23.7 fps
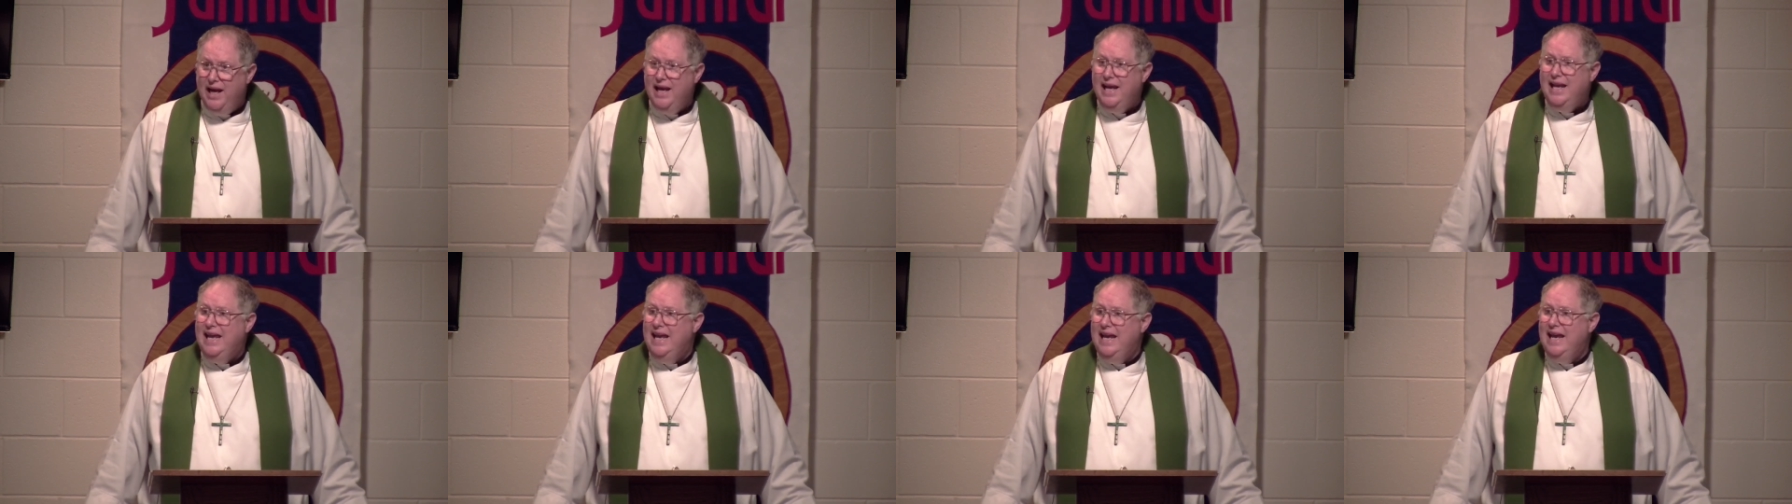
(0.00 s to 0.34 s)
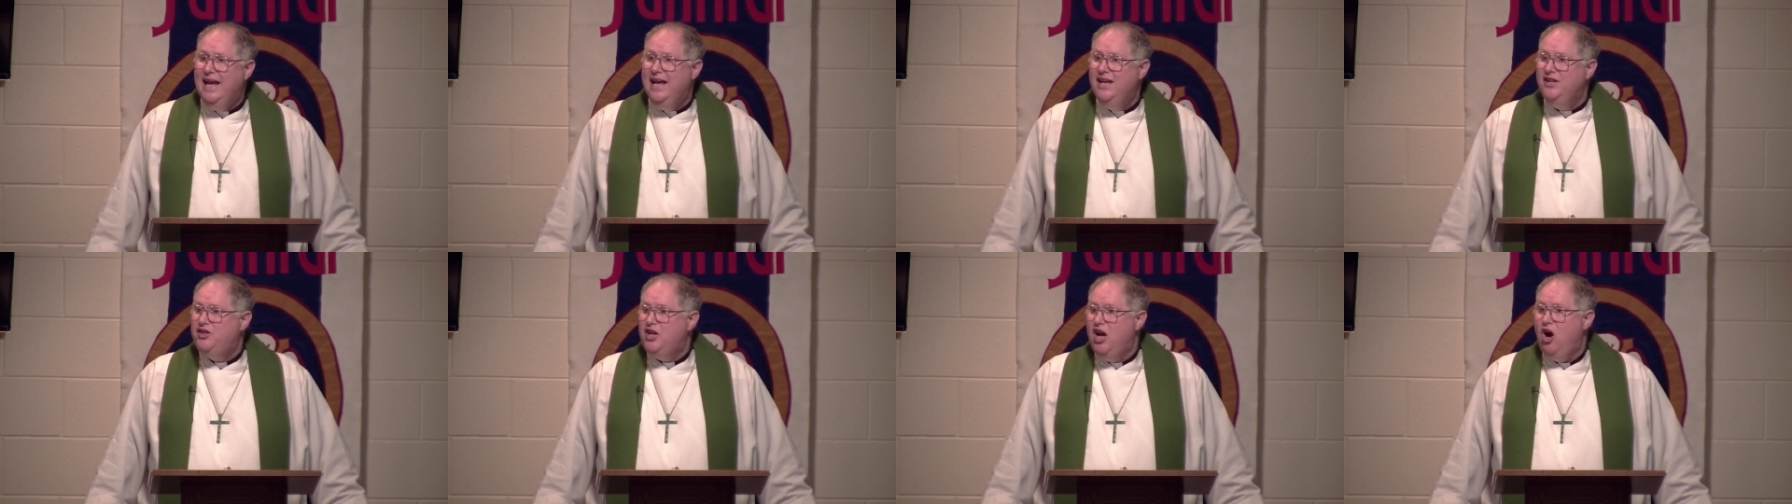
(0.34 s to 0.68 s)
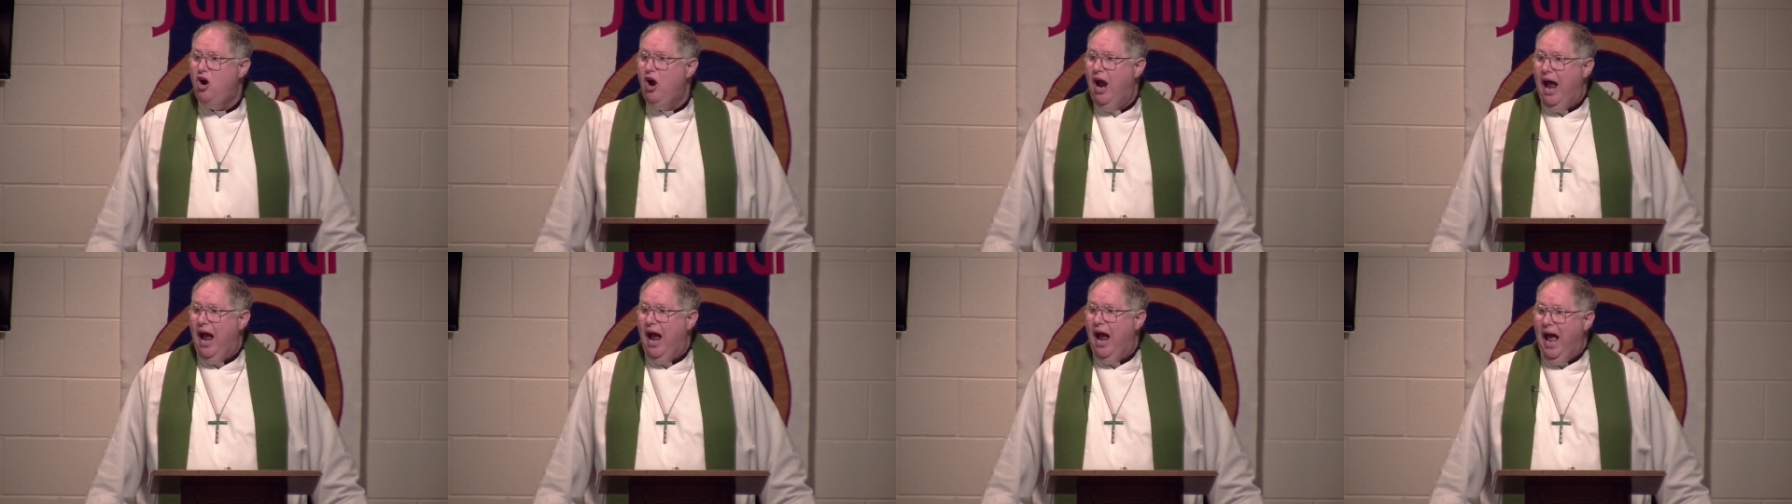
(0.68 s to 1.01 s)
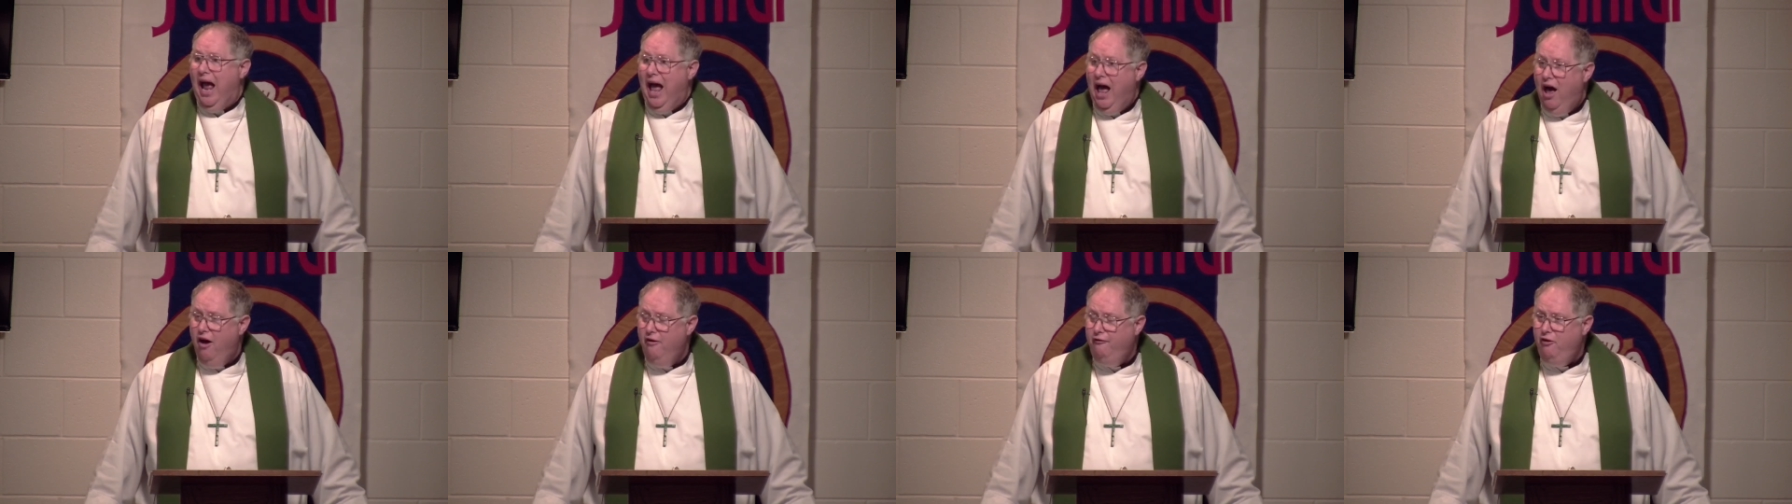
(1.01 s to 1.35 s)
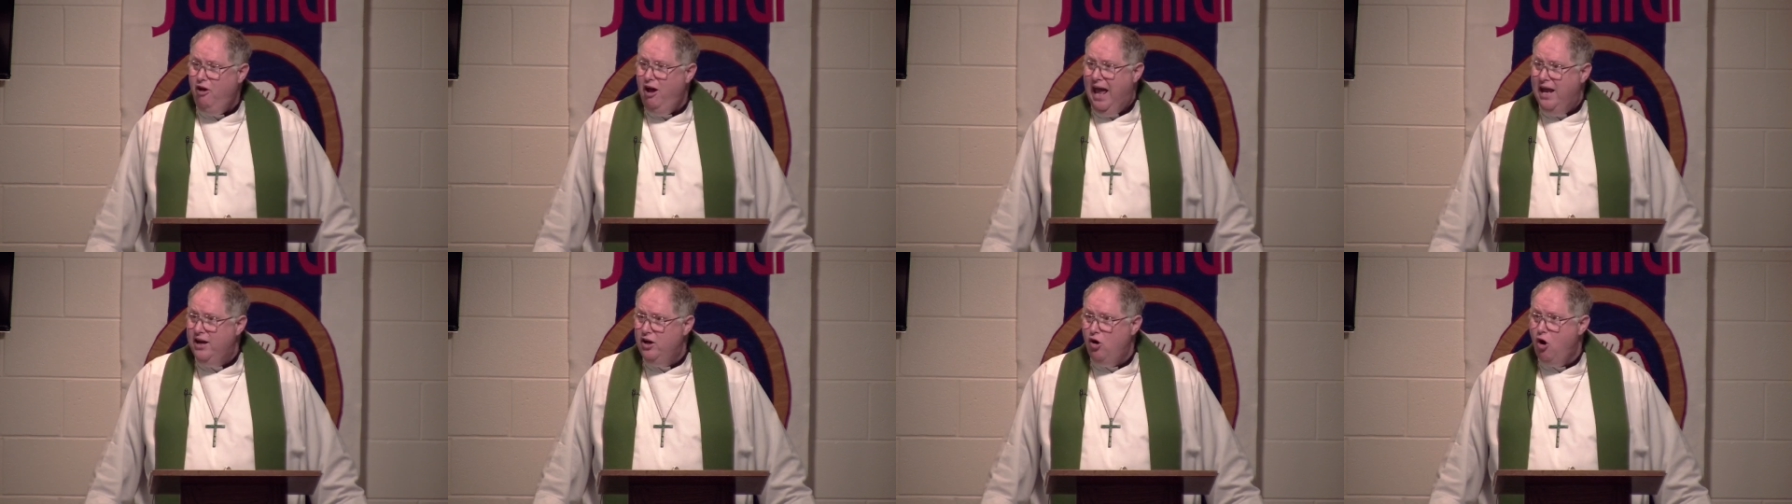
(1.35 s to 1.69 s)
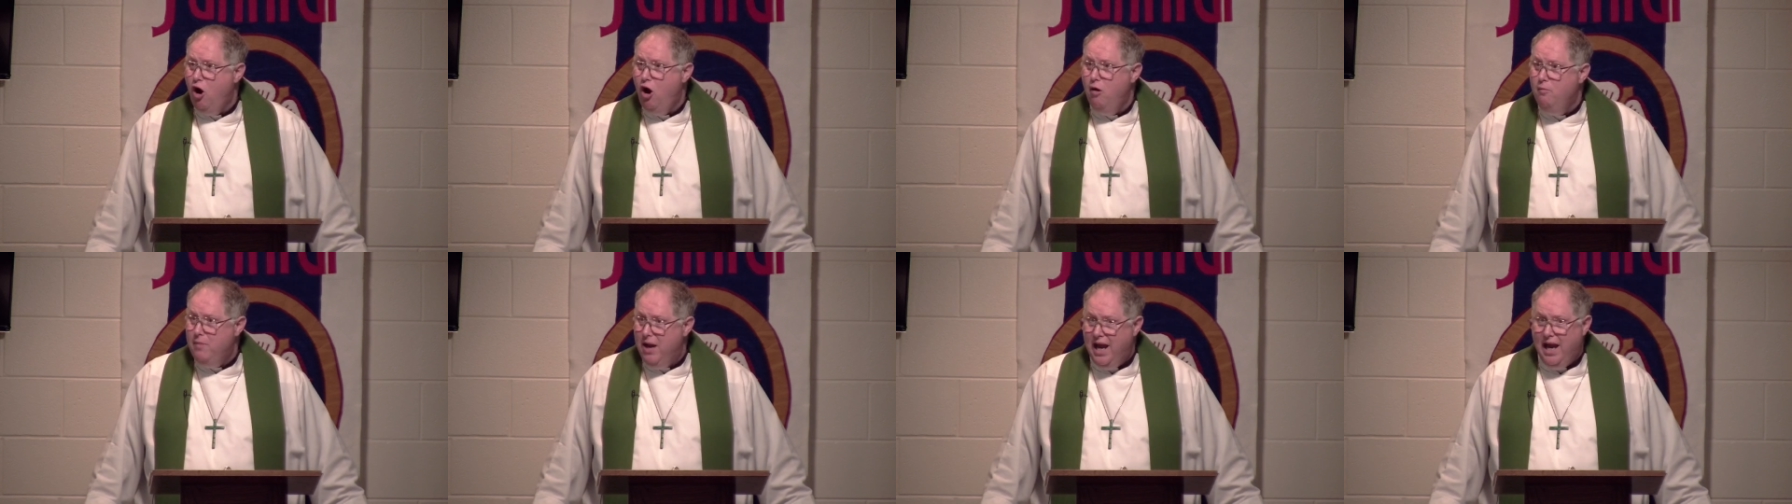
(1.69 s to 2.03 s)
He is our Alpha and
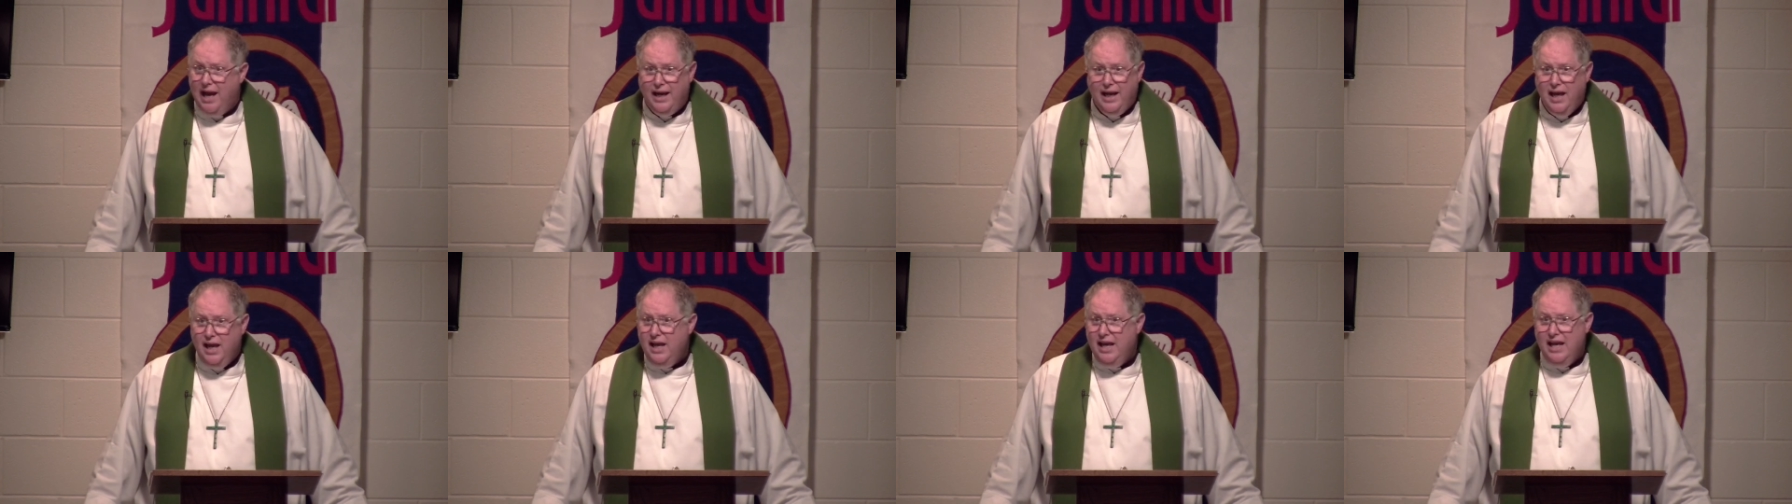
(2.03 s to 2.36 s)
our Omega.